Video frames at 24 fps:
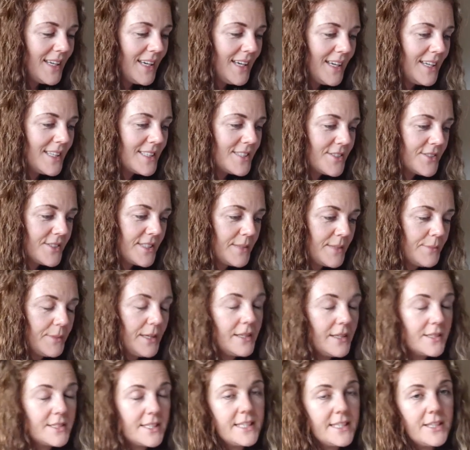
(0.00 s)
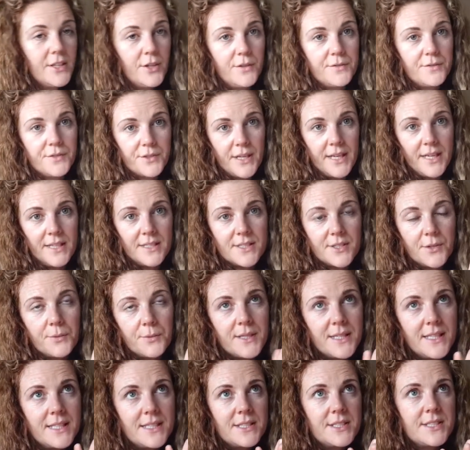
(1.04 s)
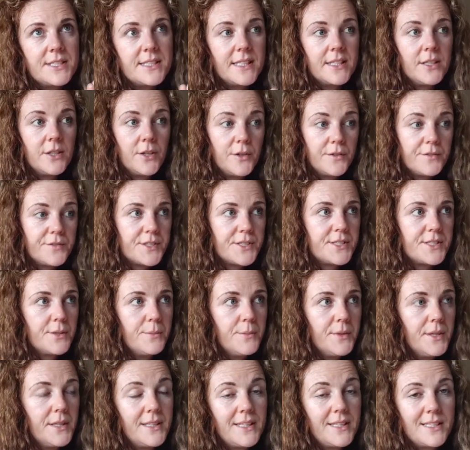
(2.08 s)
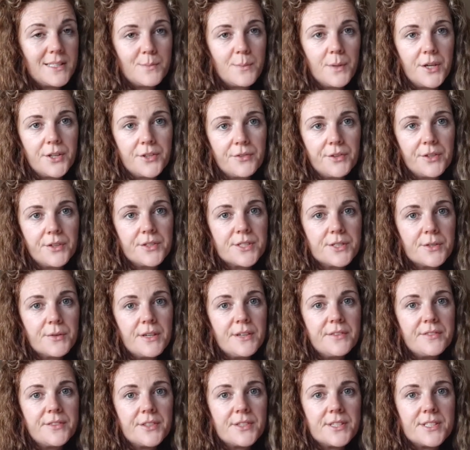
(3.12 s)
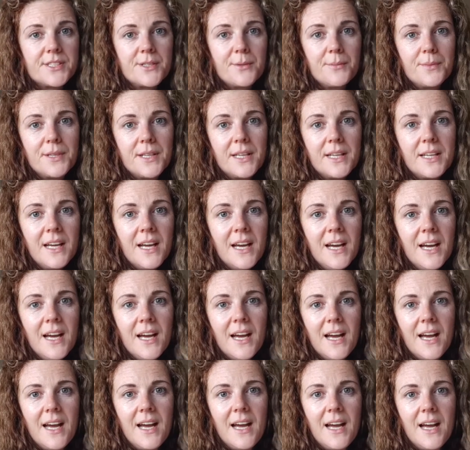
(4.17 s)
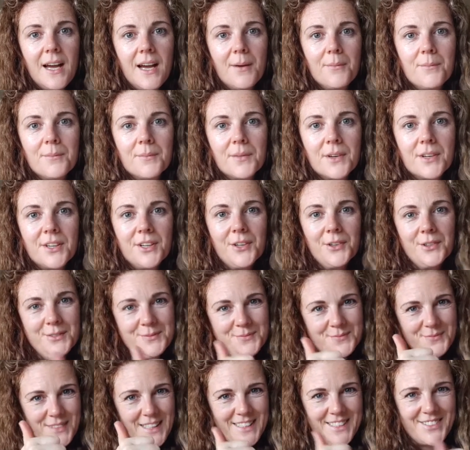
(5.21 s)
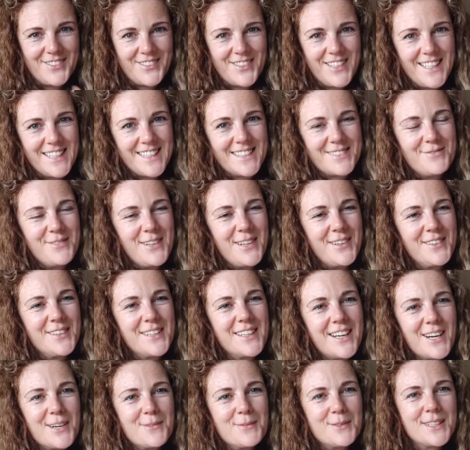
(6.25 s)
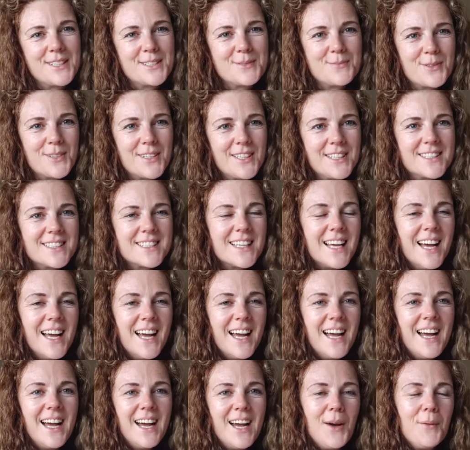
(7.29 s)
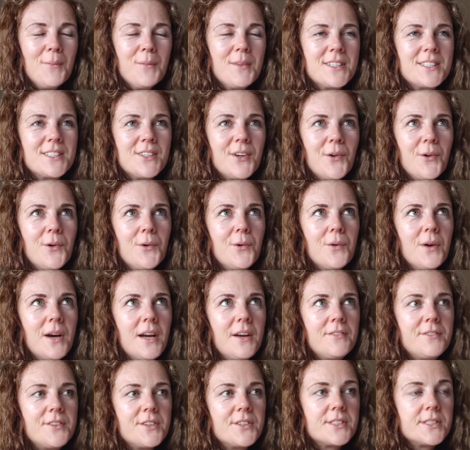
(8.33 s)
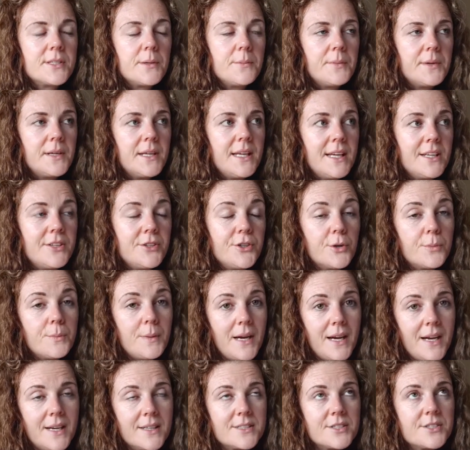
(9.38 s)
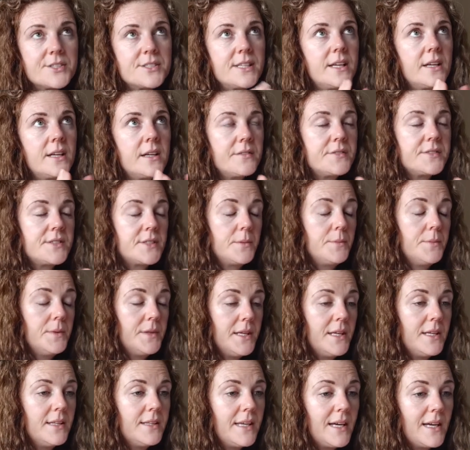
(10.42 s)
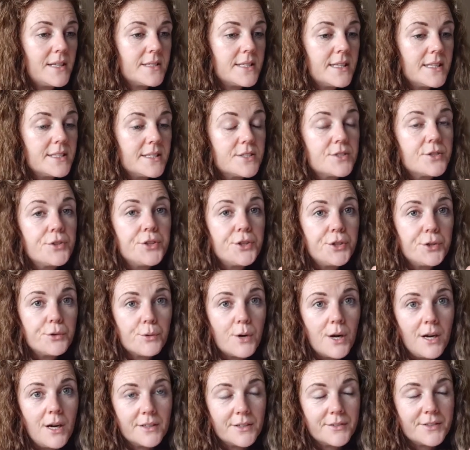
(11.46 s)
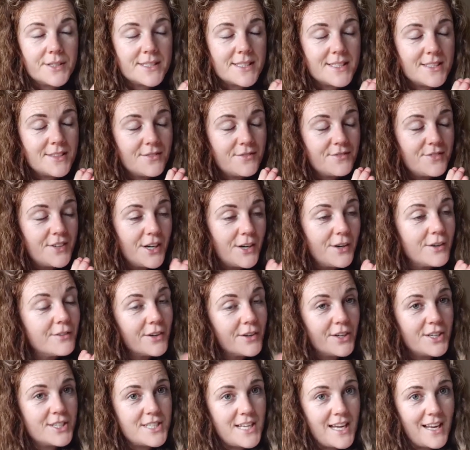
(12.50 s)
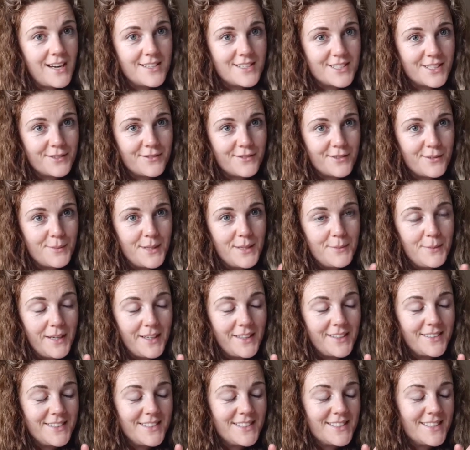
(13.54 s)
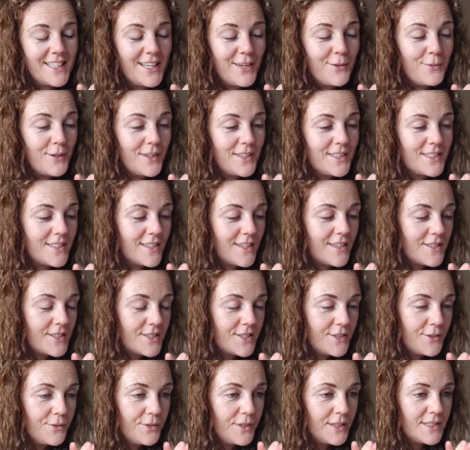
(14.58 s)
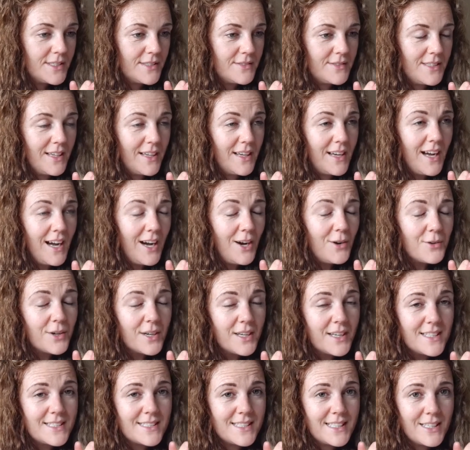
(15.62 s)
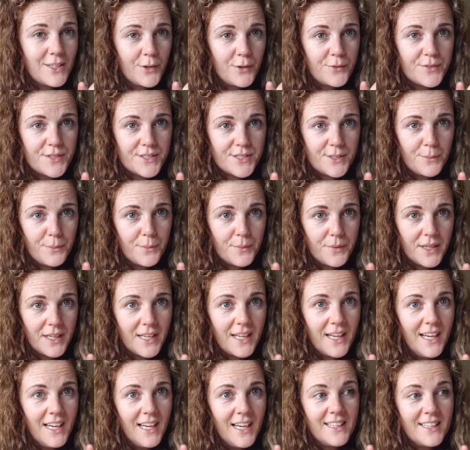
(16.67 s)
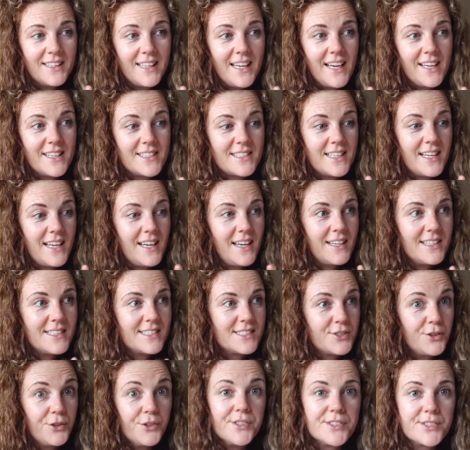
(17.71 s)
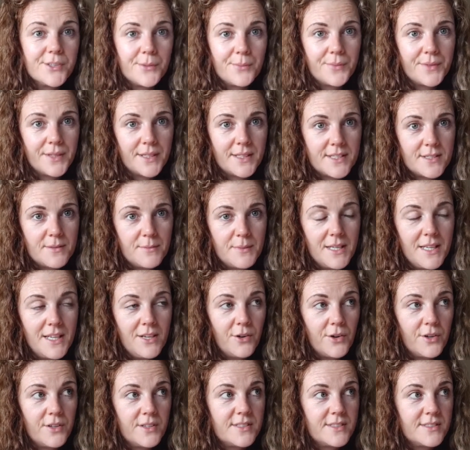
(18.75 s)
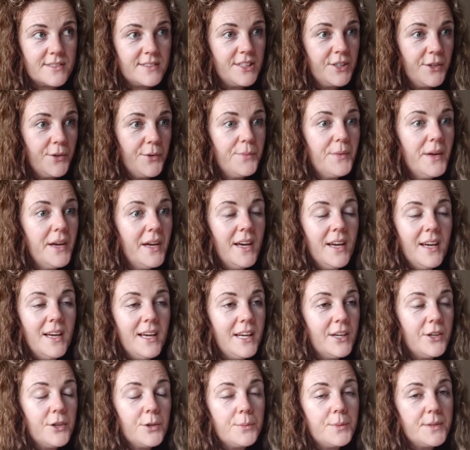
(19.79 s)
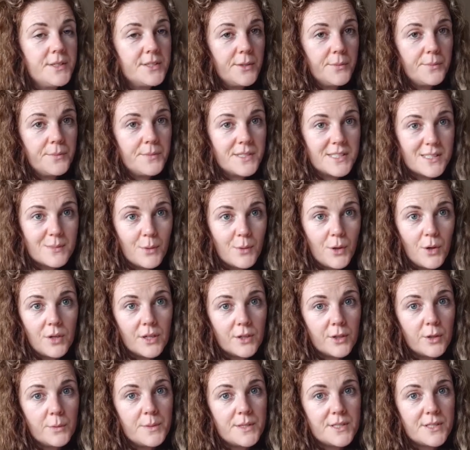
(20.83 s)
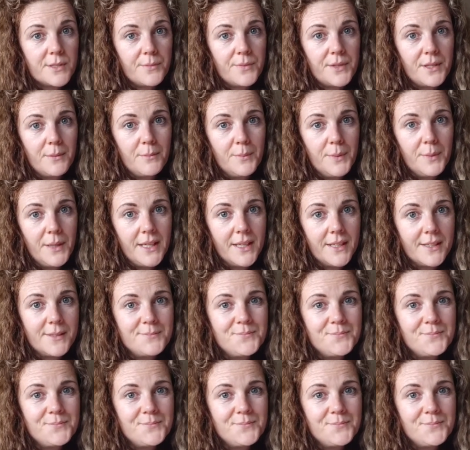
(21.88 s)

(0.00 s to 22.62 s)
So send love. Okay, so we need to send love to somebody that's bothering us. So if there's somebody, cool, that's great, Mary Carmen, that's brilliant. So if there's somebody in your past, just think of somebody that has done you wrong. Now, this is very, very challenging for me back in the day when I started doing this. It's like, how can I send love to somebody that has done something to me? Or, you know, it could be something small, it could be something big.